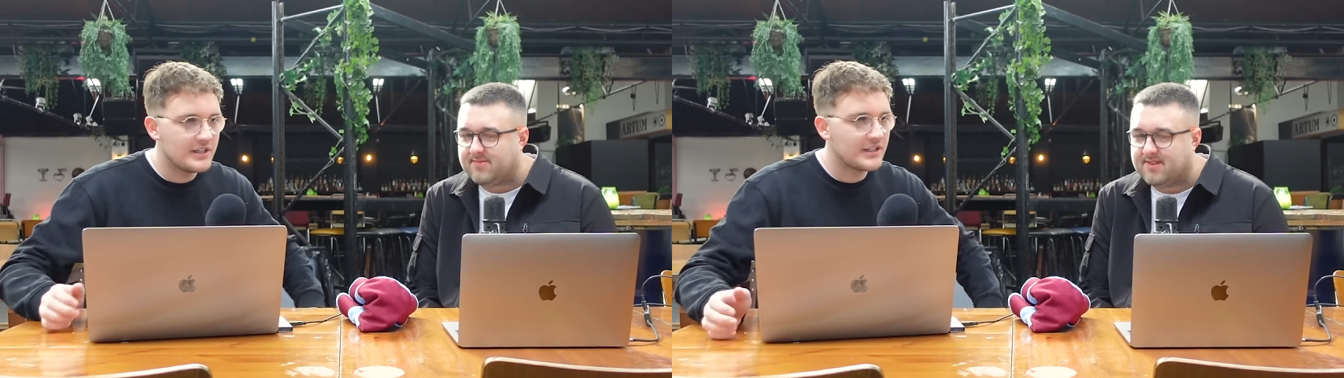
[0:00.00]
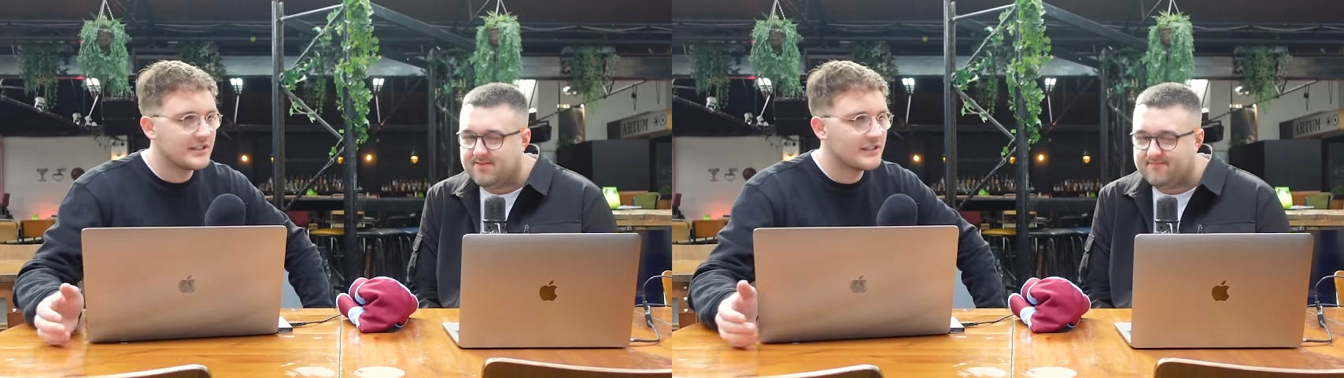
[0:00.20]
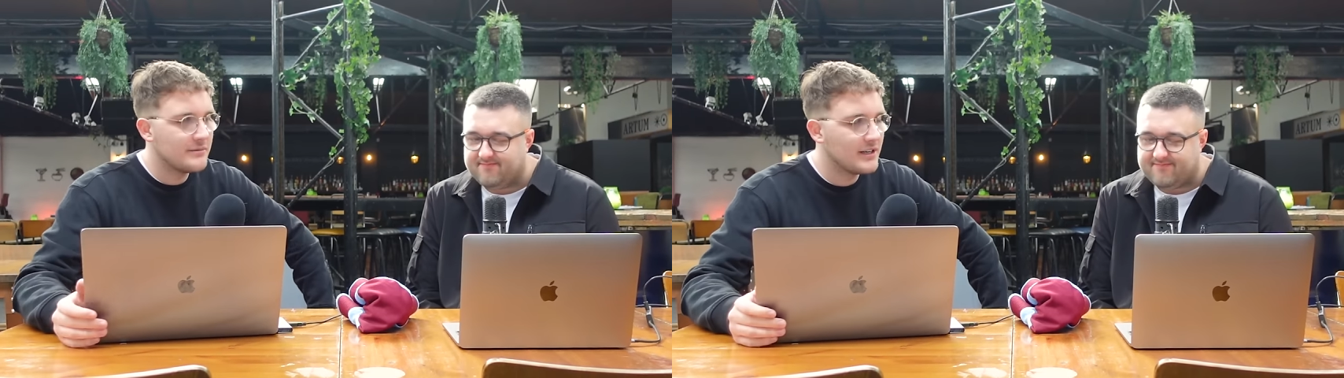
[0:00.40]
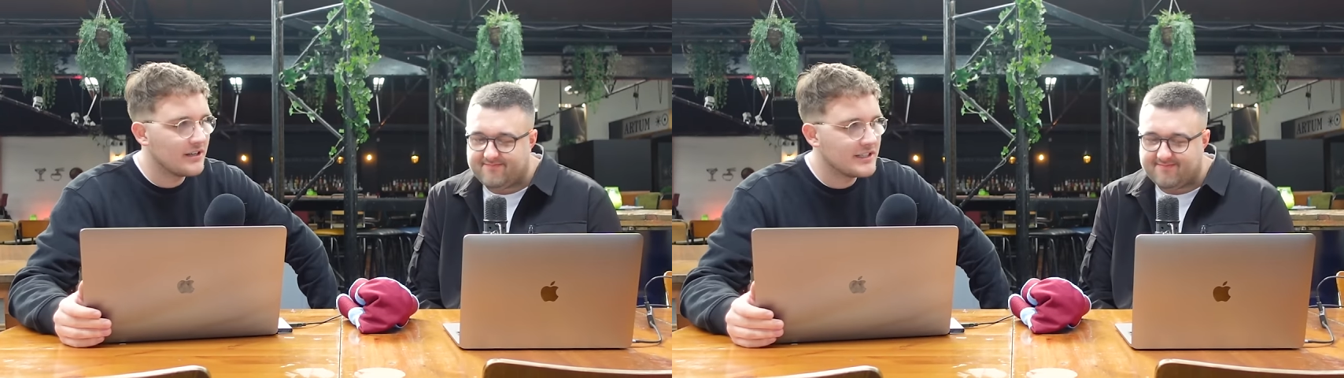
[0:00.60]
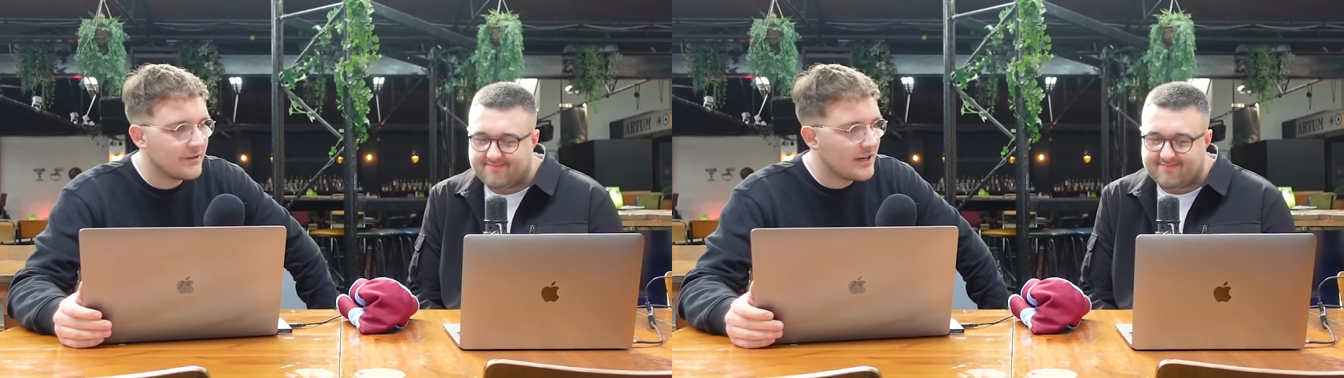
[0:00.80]
Speaker 1: merchant, Simon
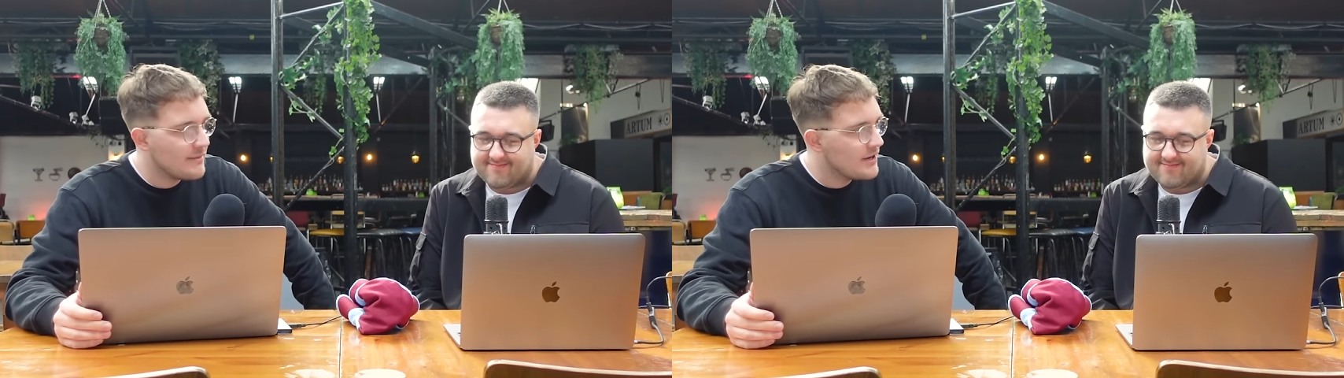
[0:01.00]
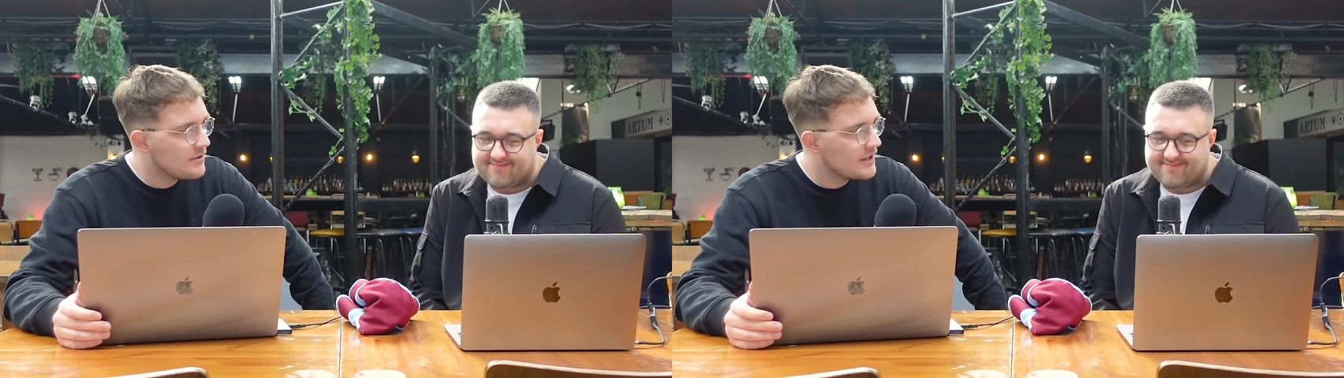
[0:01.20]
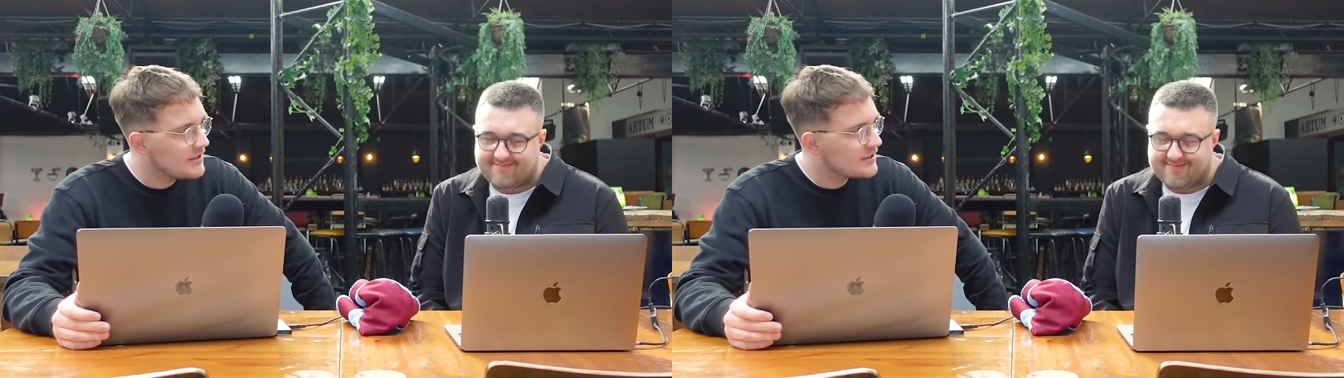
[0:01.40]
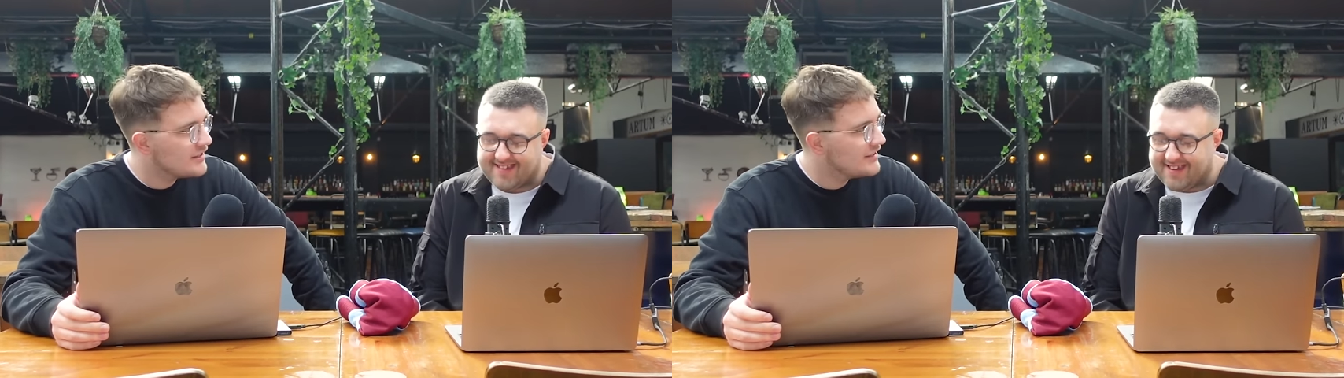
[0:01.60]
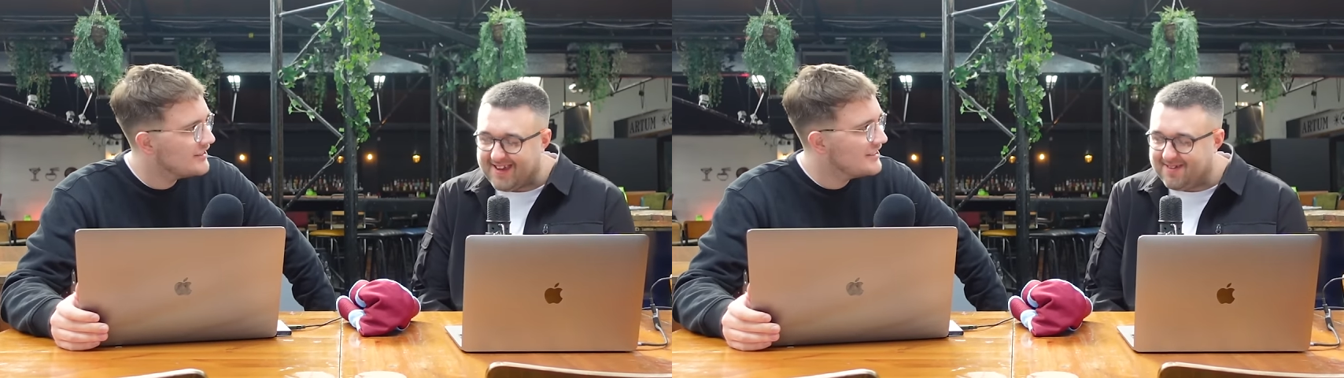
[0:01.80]
Lyons. How are you, mate? All good?
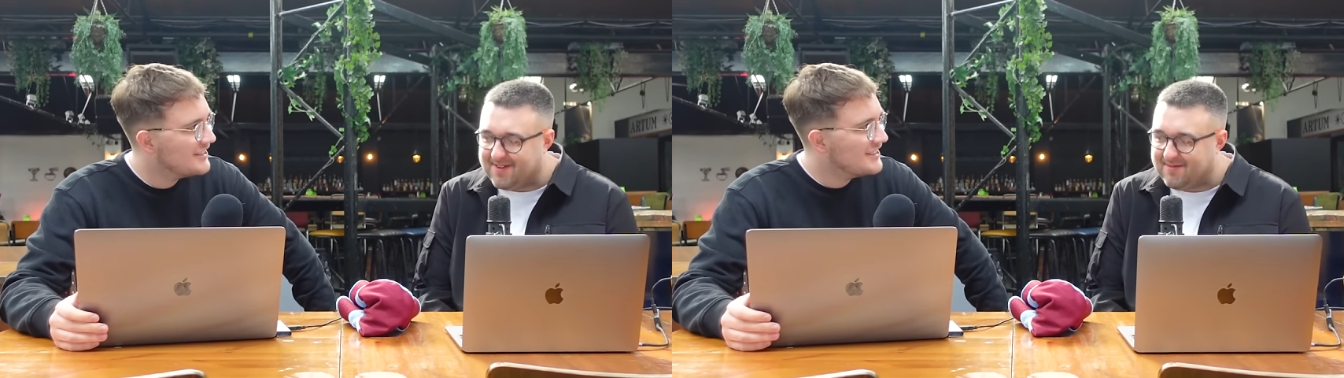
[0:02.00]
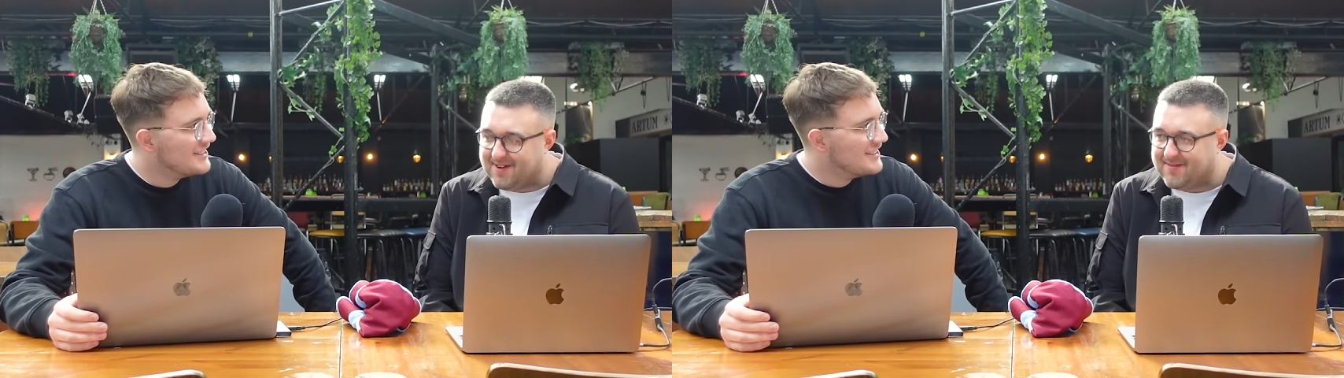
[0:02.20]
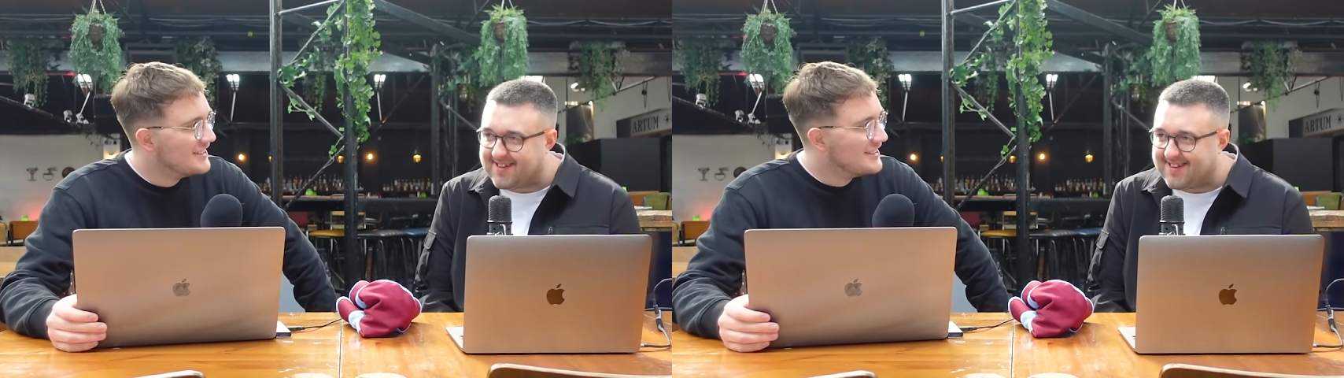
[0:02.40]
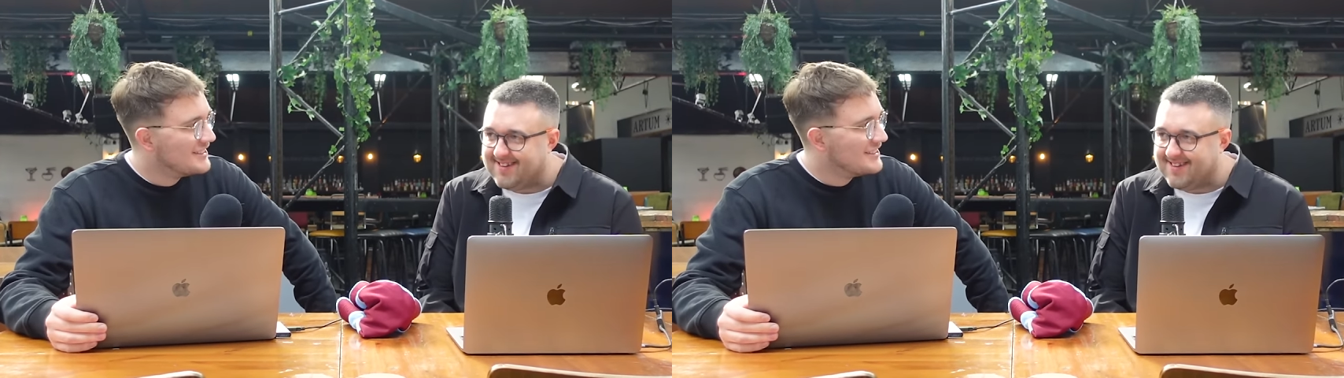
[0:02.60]
Speaker 2: Yeah, I'm doing well, thank